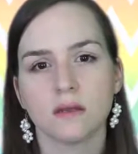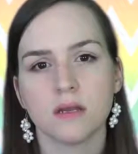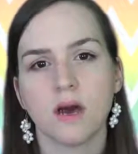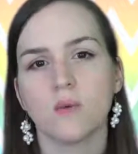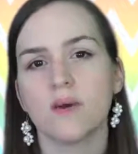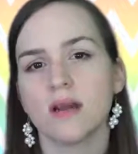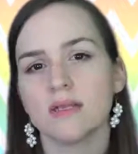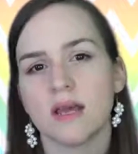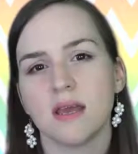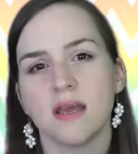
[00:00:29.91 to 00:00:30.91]
Now, when I
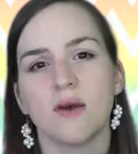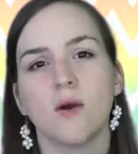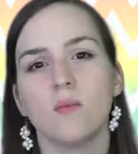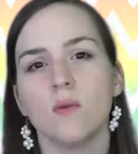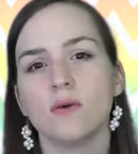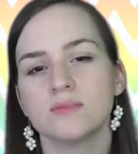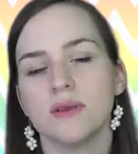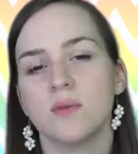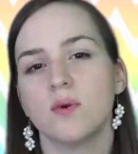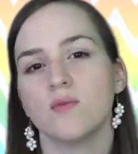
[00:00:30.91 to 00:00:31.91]
say ego, most
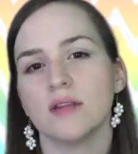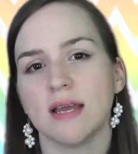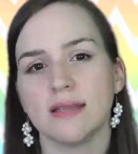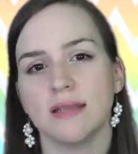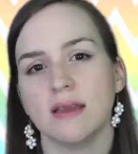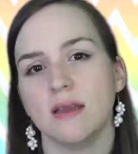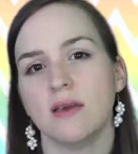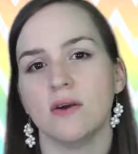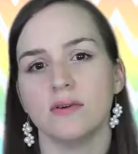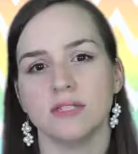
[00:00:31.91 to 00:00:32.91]
people relate the
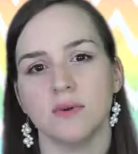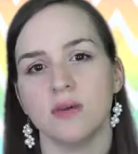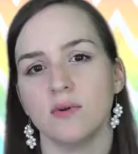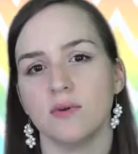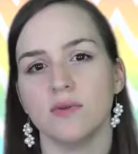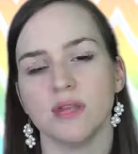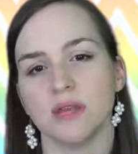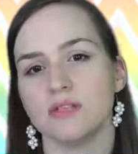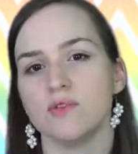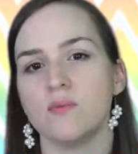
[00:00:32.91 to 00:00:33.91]
ego to people who
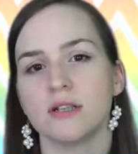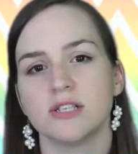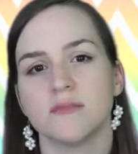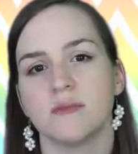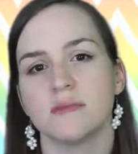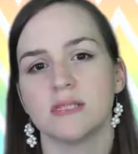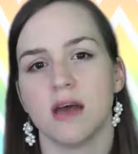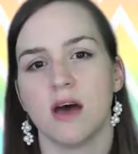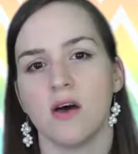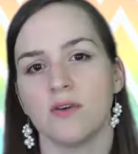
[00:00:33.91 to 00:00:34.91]
think too much of
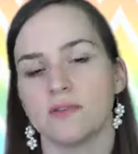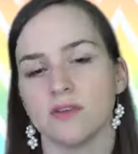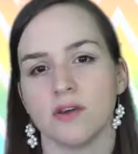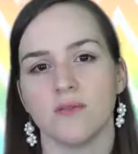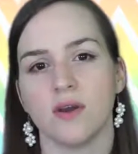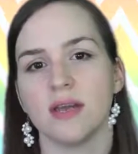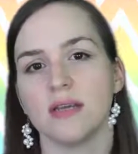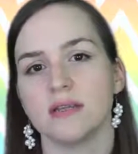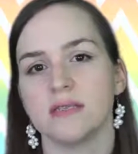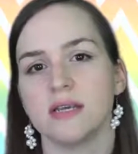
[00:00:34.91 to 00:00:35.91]
themselves or are very
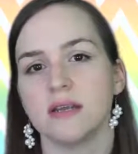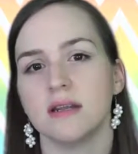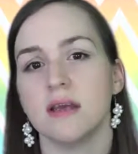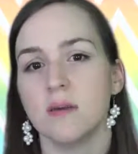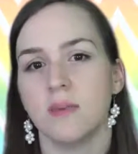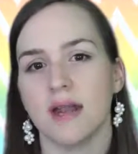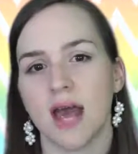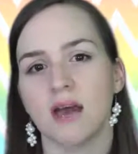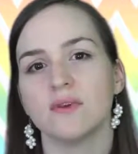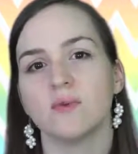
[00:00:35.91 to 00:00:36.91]
conceited, but
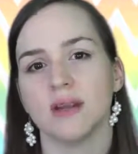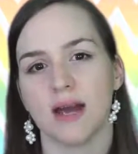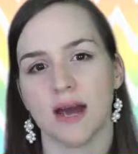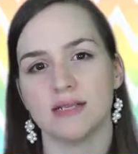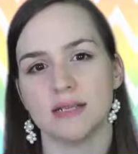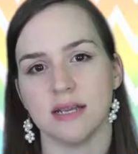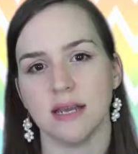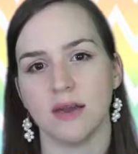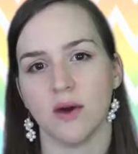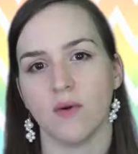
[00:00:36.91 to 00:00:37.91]
everyone has an
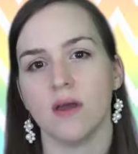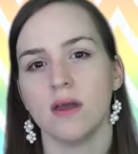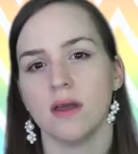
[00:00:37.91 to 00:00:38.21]
ego.